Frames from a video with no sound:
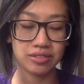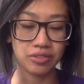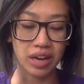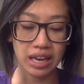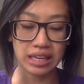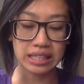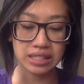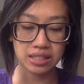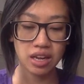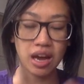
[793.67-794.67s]
Right?
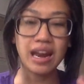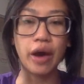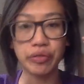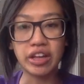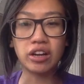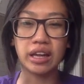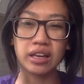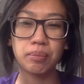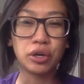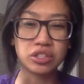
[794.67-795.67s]
It's not out there like
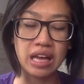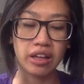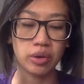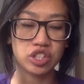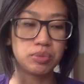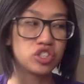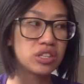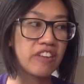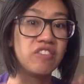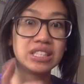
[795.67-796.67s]
personality-wise, but
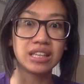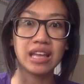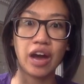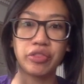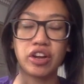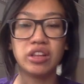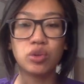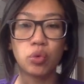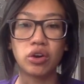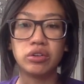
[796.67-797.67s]
just like physically out there in
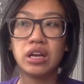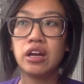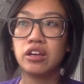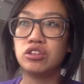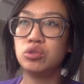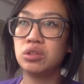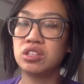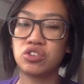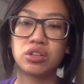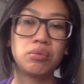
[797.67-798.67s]
the world. You're doing
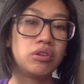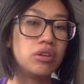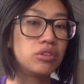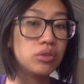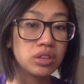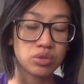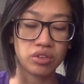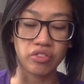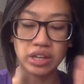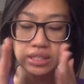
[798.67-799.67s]
things for your community. You're doing things
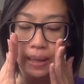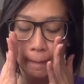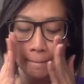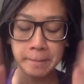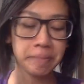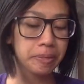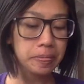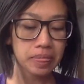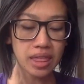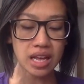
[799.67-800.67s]
with your friends.
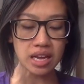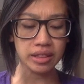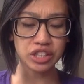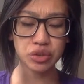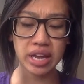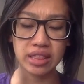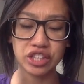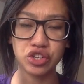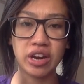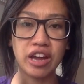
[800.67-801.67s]
And that's great.
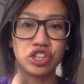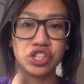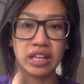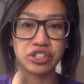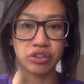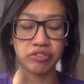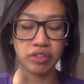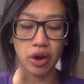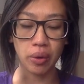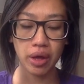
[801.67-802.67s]
That's your energy. That's your
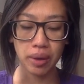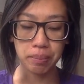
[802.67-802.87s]
flow.